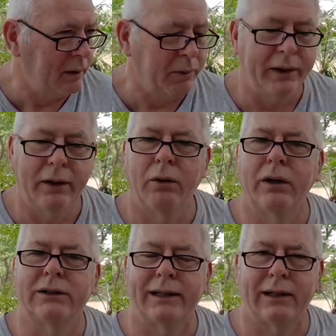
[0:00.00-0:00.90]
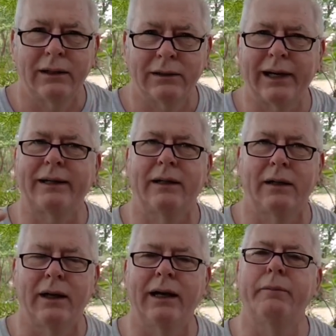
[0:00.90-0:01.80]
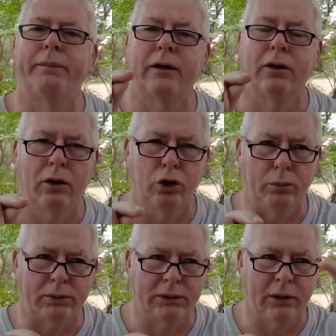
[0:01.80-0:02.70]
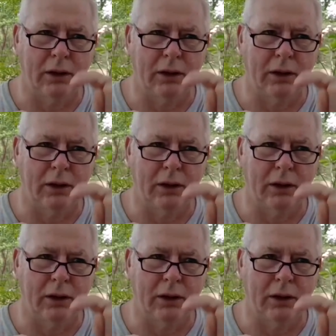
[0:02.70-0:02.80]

But he said it's like the Olympic hoops.